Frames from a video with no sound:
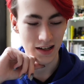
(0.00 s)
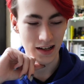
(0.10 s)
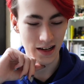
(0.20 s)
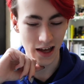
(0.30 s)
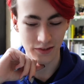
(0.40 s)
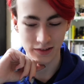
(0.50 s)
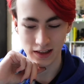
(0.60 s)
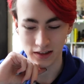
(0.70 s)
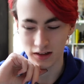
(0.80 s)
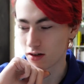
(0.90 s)
left
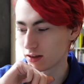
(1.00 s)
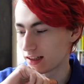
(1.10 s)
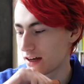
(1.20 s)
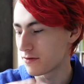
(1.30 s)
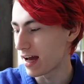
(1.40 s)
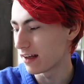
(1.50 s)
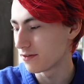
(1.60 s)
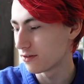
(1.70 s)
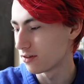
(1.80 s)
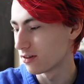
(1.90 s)
in total. I ran
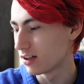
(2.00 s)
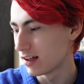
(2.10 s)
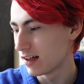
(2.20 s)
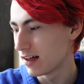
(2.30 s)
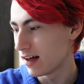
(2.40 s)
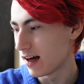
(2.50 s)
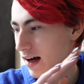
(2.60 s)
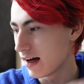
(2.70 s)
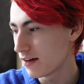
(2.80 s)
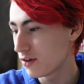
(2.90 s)
through
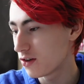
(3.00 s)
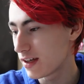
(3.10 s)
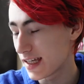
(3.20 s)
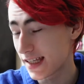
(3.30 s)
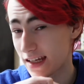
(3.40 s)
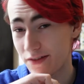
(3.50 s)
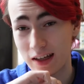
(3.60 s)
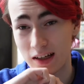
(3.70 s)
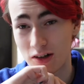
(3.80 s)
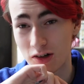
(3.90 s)
100 sheets. I
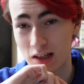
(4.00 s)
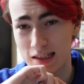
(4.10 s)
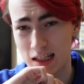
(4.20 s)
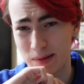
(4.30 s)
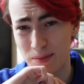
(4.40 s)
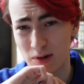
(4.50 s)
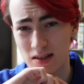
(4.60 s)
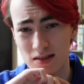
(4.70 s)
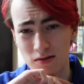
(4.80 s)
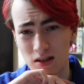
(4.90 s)
think I ordered the sticker paper in
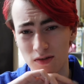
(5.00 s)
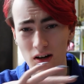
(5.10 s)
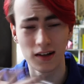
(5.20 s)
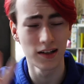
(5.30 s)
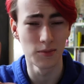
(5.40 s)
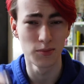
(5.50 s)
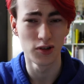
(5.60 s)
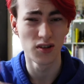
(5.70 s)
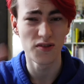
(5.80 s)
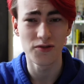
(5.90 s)
studio vlog
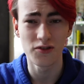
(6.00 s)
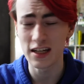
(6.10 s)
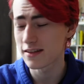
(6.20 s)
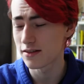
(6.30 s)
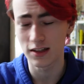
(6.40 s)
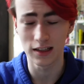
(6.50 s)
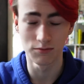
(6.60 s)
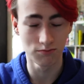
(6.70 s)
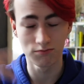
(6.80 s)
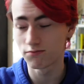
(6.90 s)
number 3 so you
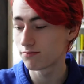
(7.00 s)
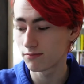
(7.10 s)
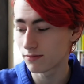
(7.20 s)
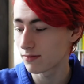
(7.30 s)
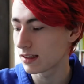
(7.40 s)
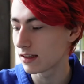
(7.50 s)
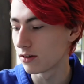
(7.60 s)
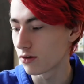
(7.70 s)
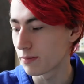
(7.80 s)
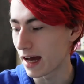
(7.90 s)
can
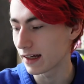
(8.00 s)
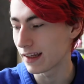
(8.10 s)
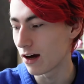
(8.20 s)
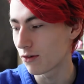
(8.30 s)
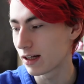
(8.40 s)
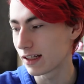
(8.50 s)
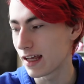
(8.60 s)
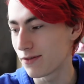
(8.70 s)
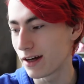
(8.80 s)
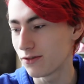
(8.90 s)
look back at how quickly
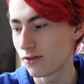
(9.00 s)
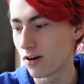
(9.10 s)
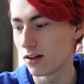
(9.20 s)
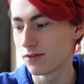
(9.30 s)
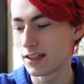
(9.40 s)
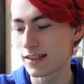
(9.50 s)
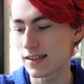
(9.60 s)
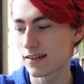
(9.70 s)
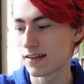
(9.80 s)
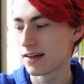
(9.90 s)
I went through all of
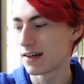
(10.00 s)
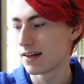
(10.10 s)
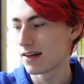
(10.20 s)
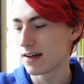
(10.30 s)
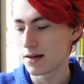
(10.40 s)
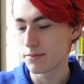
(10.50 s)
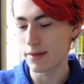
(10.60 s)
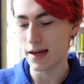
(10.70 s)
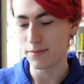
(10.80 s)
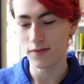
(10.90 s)
this
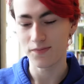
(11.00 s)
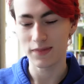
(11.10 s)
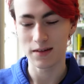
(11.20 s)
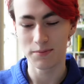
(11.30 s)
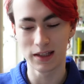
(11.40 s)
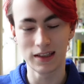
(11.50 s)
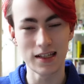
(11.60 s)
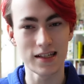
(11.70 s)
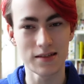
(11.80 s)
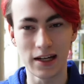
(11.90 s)
paper. But
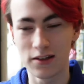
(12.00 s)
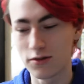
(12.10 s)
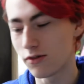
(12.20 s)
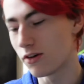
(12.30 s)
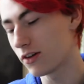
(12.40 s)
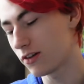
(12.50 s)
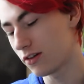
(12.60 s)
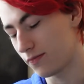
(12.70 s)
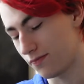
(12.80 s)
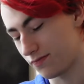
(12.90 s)
this is my new order.